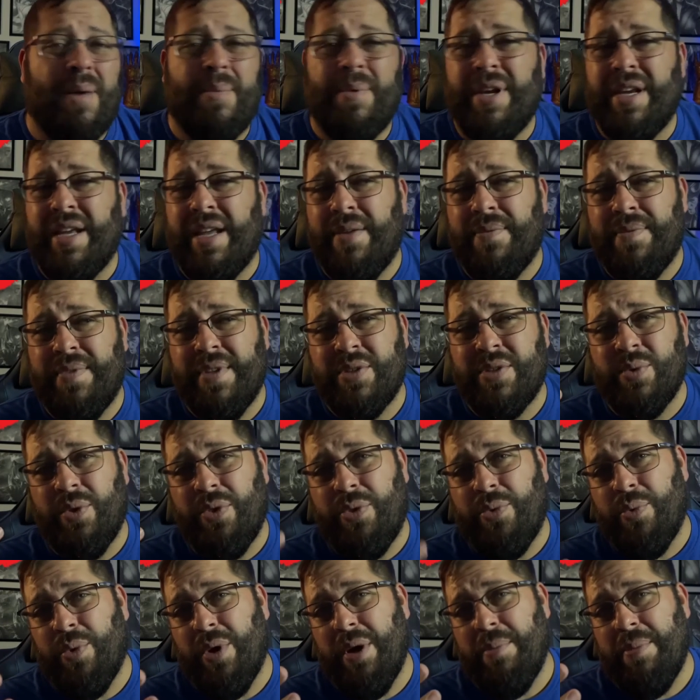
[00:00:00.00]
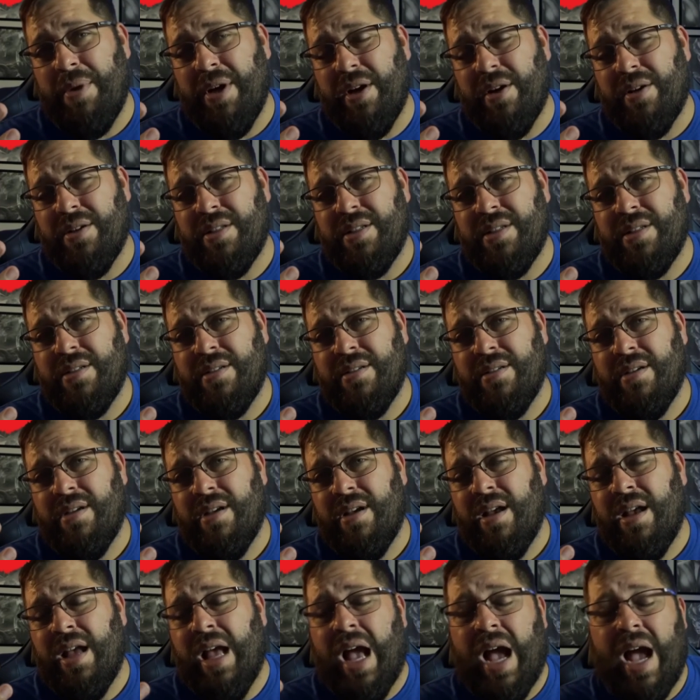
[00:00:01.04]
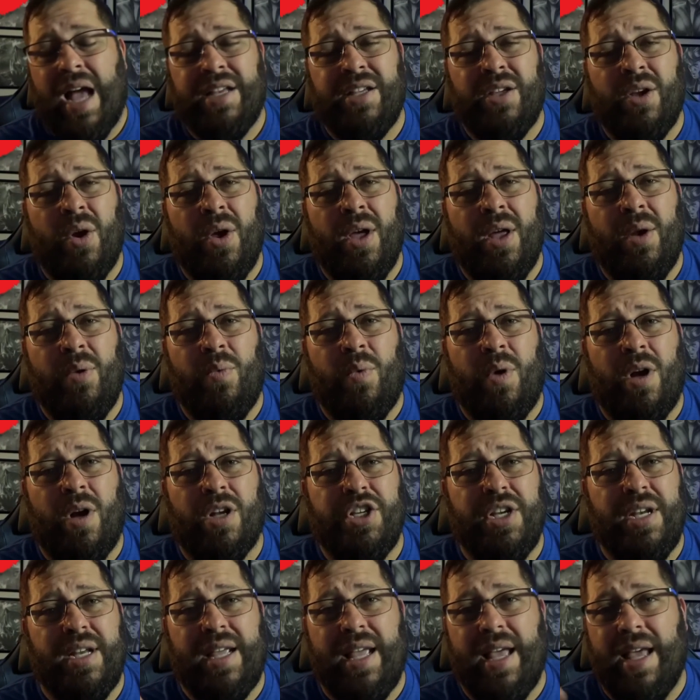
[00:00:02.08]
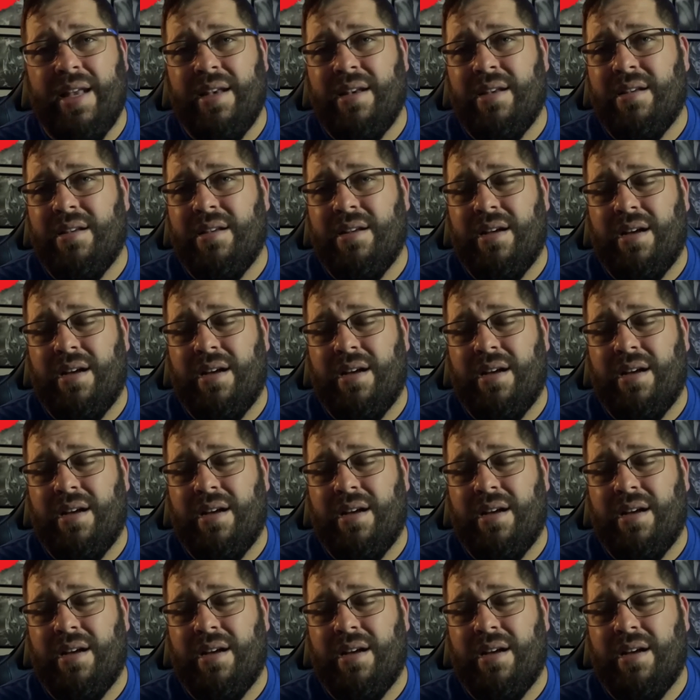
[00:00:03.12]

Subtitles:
to give this one 3 beards. I'd go ahead and watch it again.